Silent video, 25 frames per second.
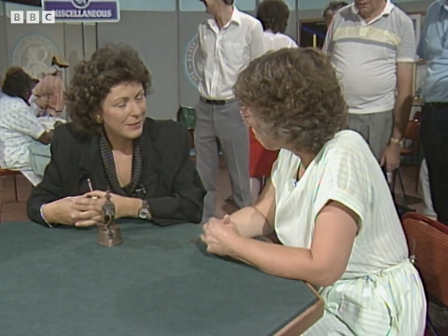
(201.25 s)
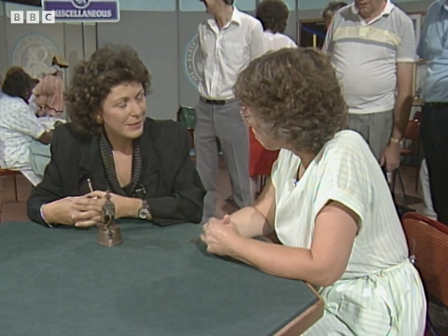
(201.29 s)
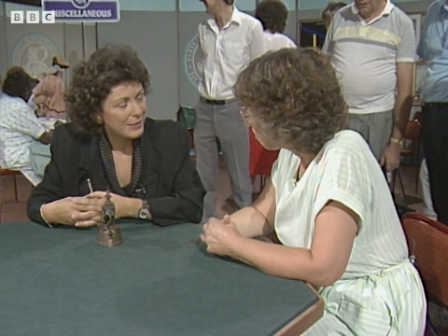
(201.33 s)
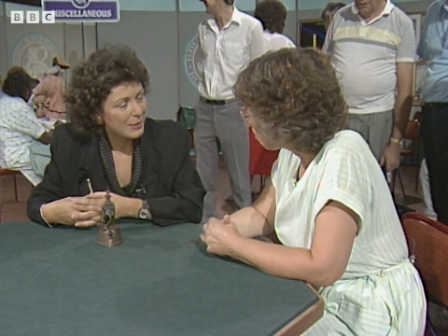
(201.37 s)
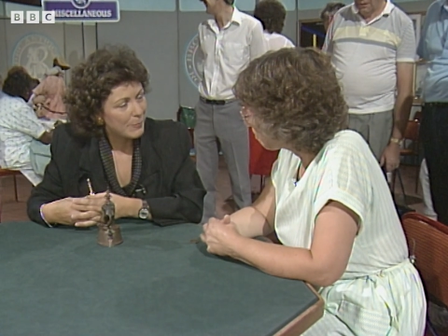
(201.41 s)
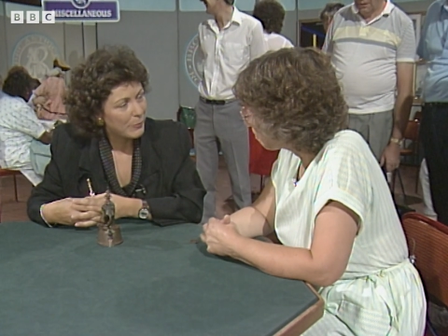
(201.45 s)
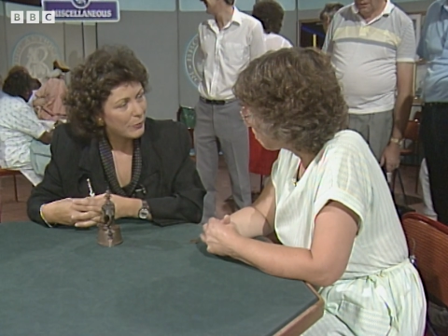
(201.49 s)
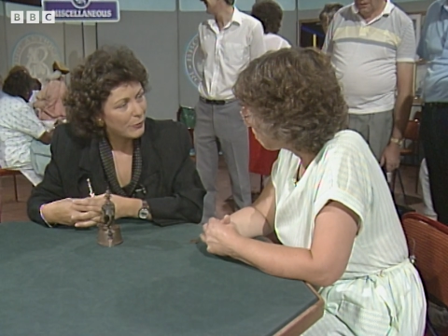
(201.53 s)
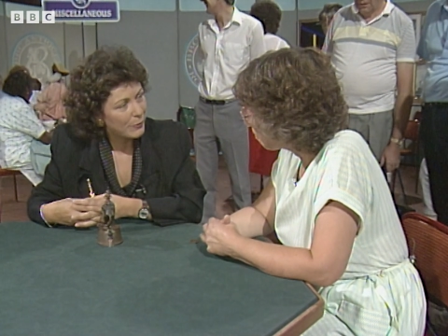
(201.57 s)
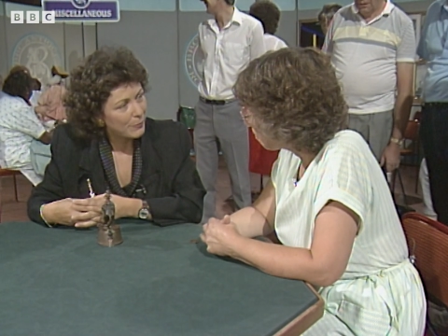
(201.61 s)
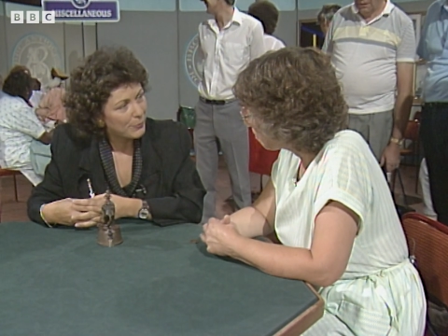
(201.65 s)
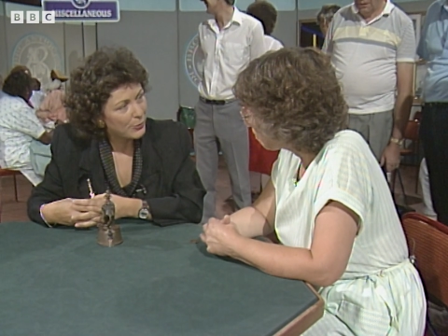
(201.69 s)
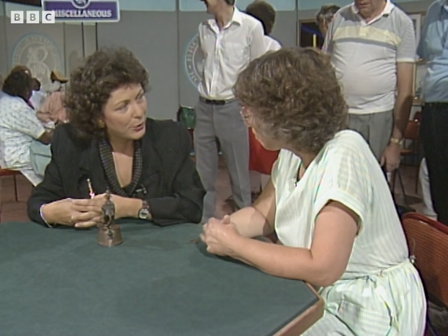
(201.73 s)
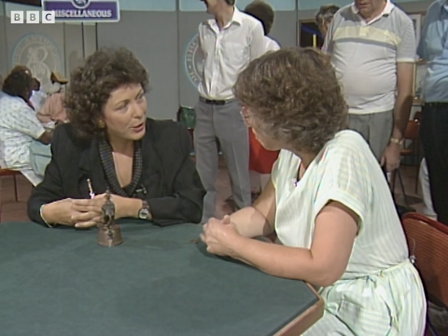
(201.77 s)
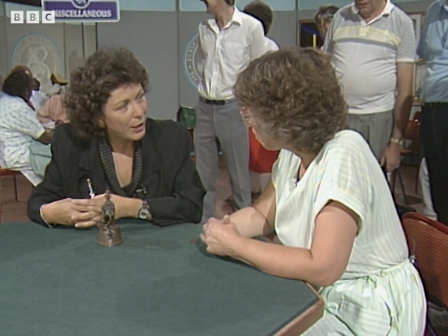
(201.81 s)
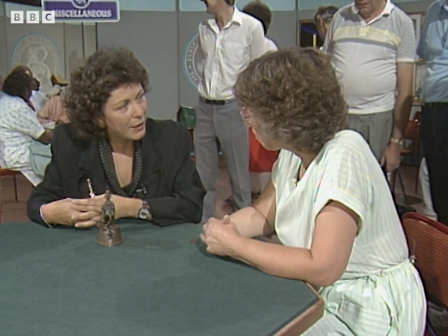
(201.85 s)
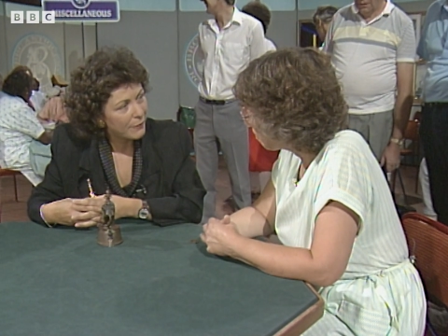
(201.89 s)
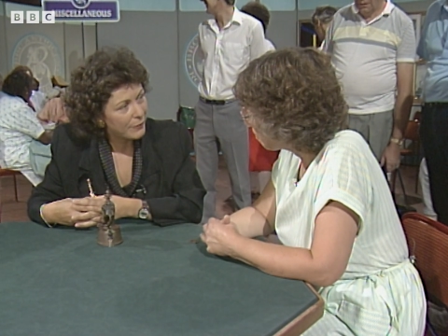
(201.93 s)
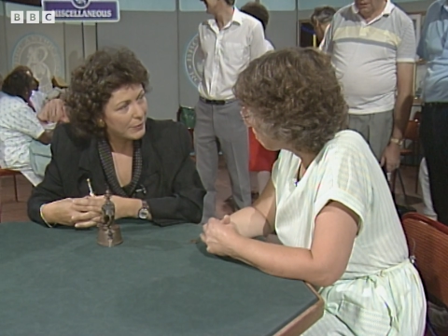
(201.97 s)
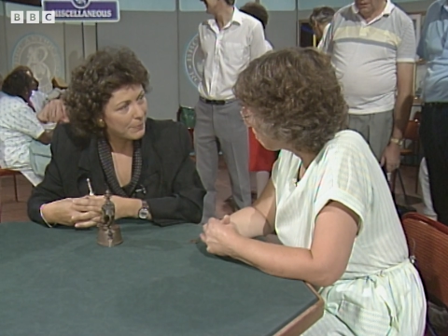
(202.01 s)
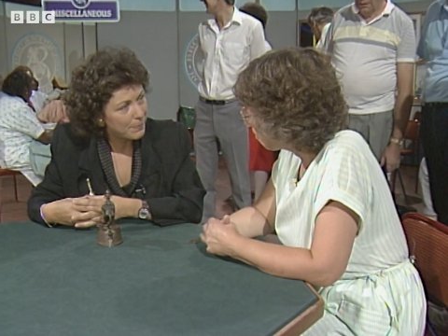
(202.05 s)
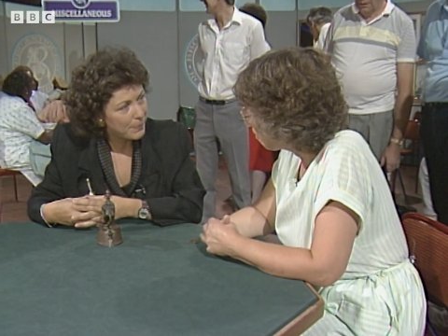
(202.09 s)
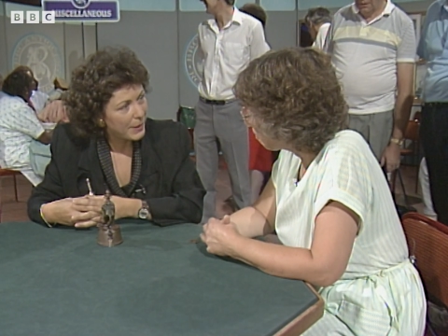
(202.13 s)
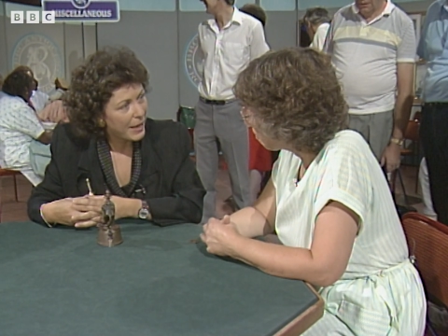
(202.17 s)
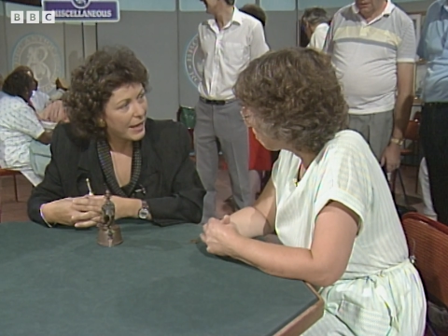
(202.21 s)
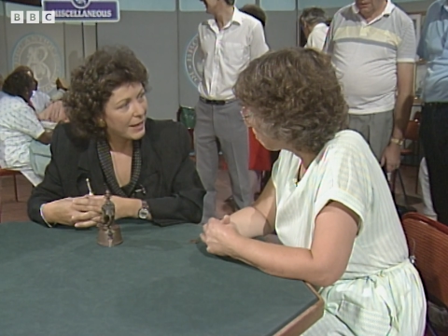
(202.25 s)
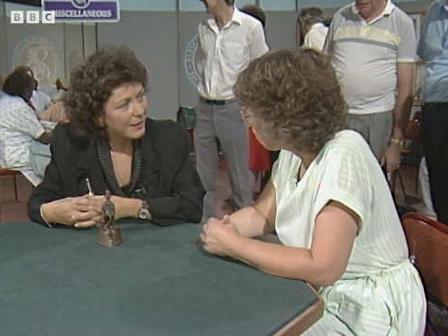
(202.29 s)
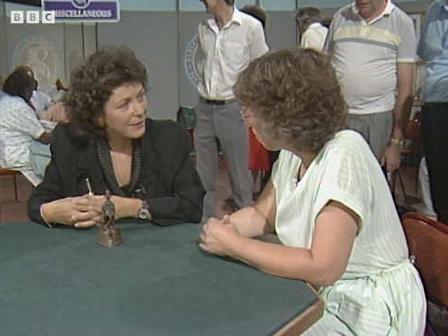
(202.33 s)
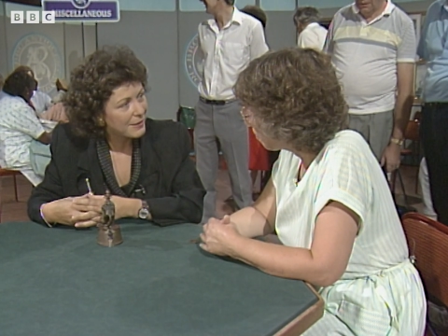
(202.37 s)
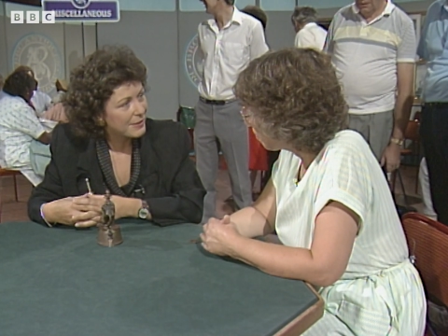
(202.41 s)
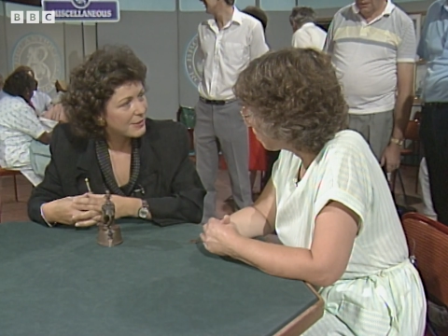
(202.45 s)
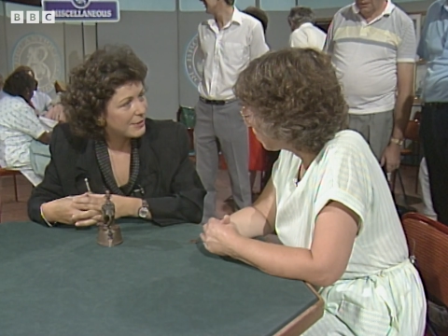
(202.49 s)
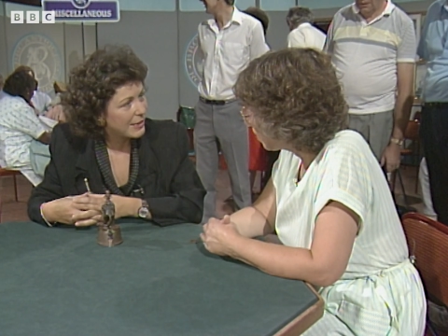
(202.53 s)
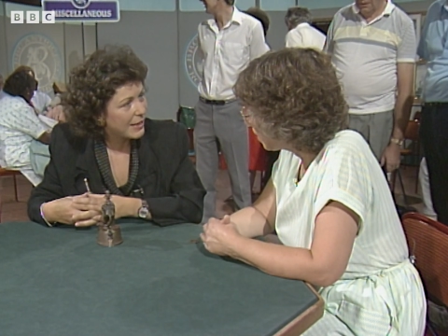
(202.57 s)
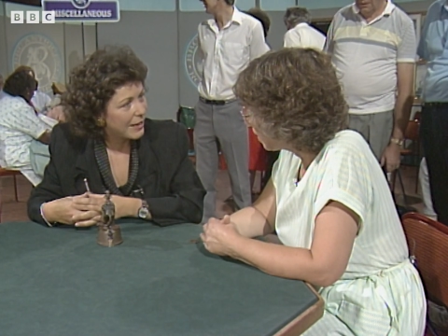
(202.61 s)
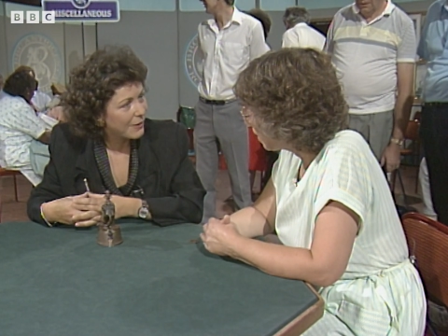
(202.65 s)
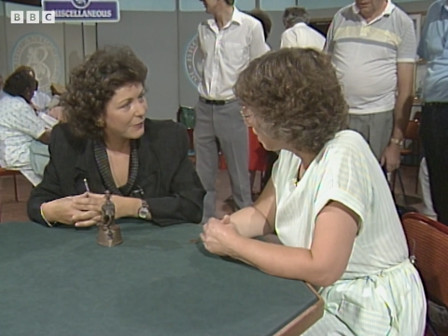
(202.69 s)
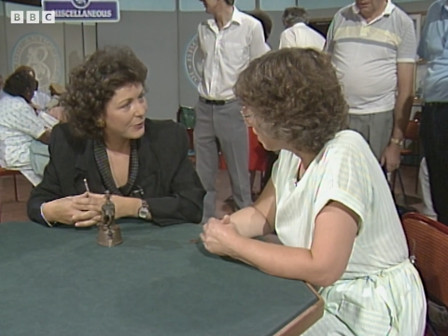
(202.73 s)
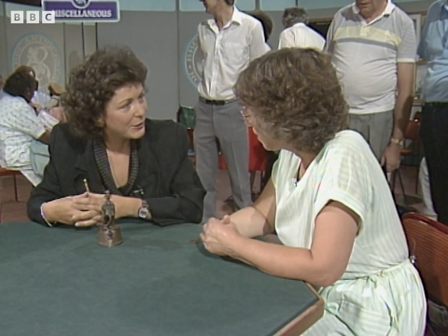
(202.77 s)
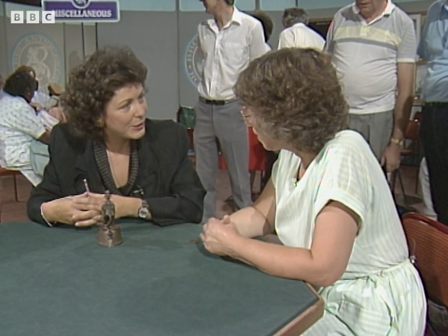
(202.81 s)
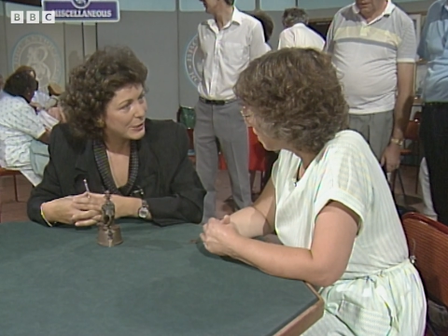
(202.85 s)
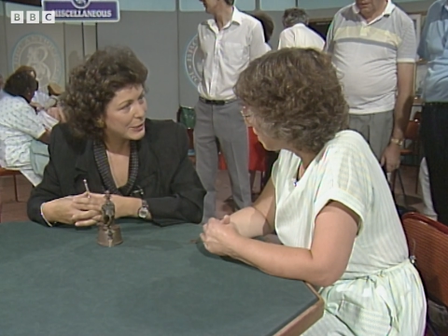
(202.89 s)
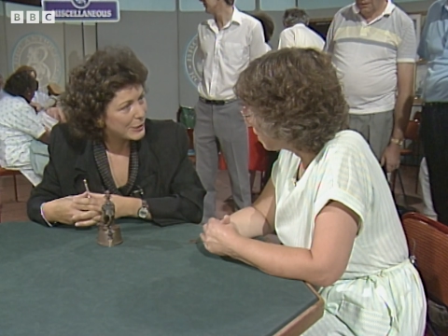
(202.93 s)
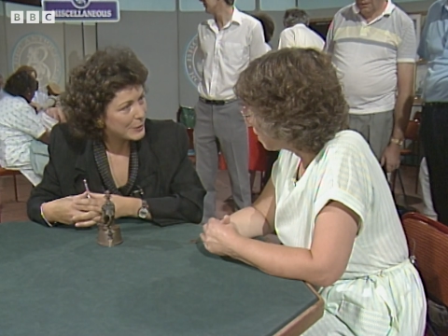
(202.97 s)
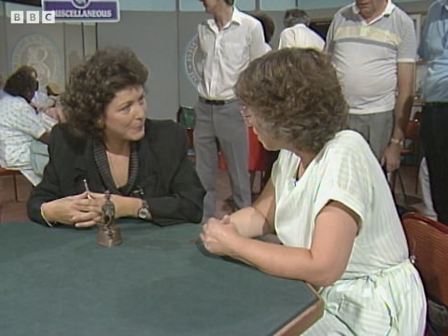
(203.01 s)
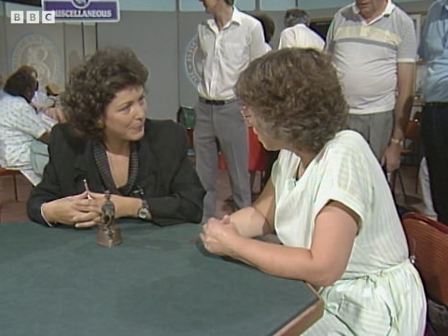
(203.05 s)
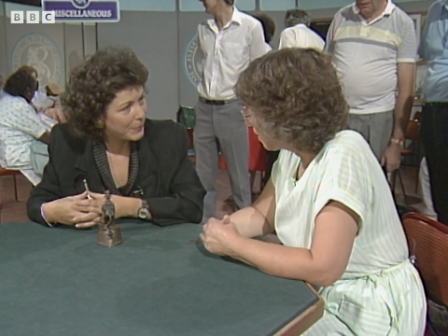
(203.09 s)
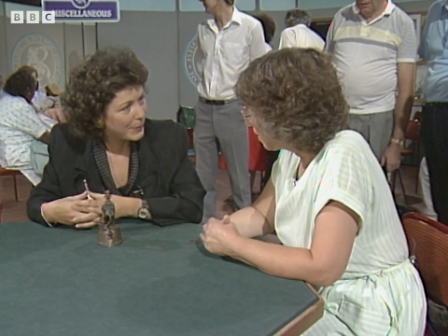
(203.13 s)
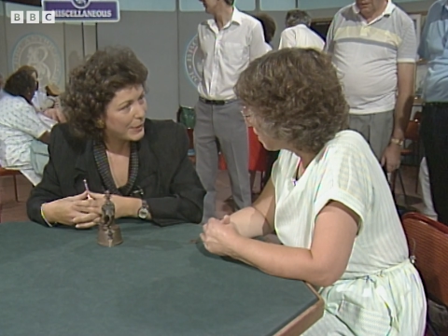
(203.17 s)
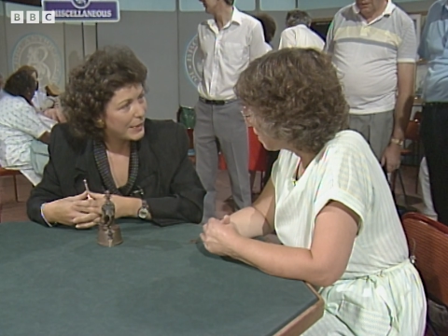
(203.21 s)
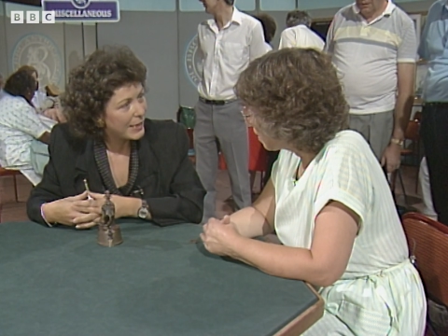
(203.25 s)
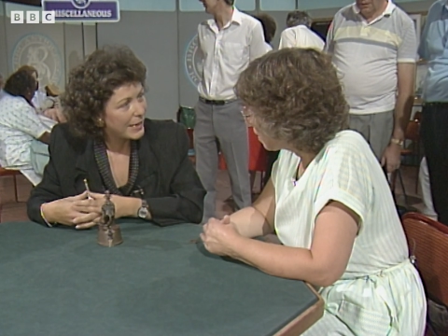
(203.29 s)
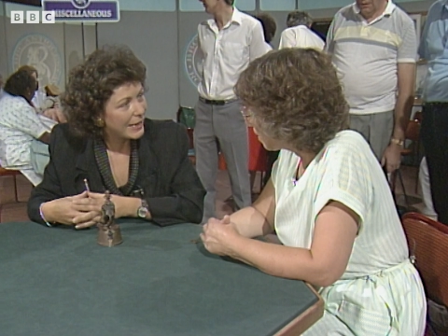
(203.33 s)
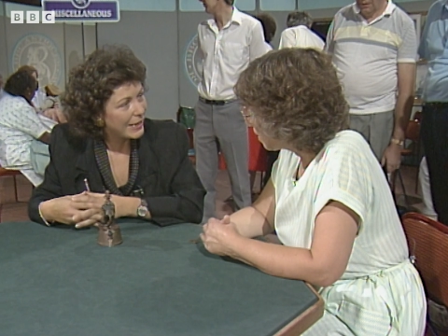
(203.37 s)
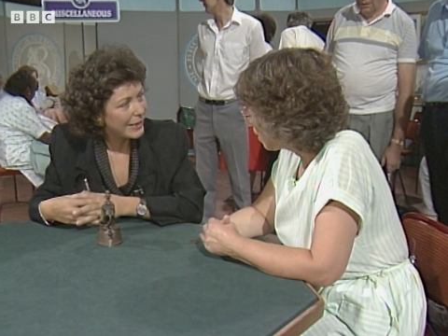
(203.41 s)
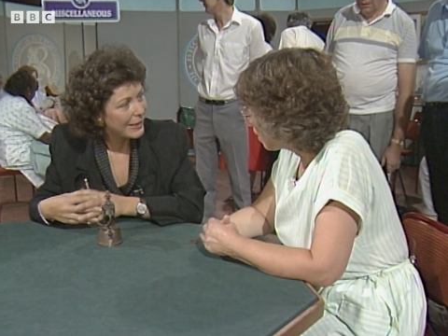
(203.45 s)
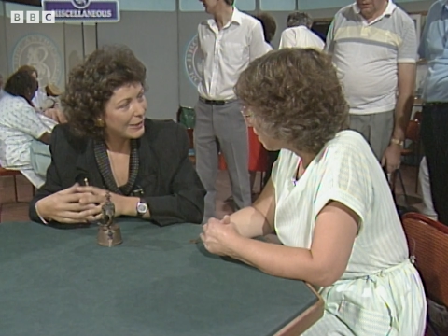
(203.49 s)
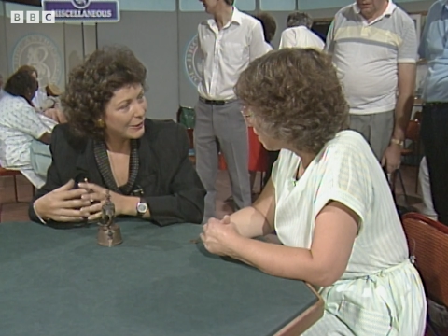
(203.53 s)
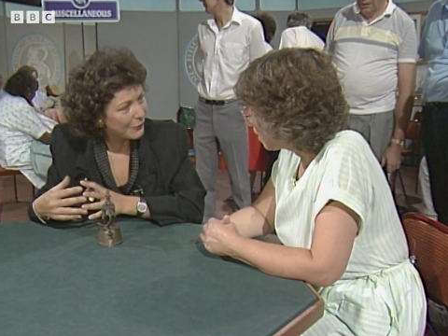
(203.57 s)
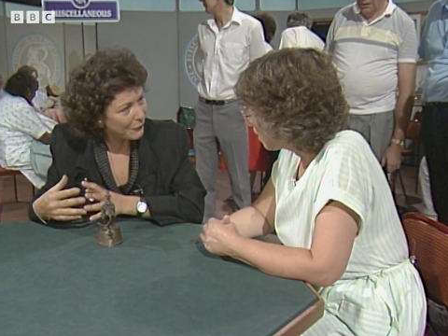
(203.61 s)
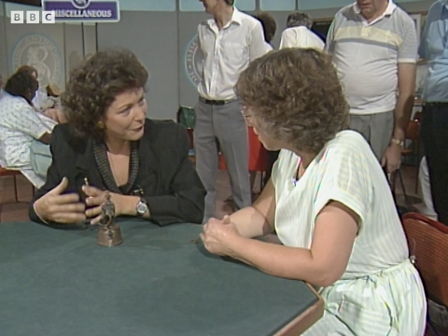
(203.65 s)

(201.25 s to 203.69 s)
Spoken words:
some of the private banks to have a display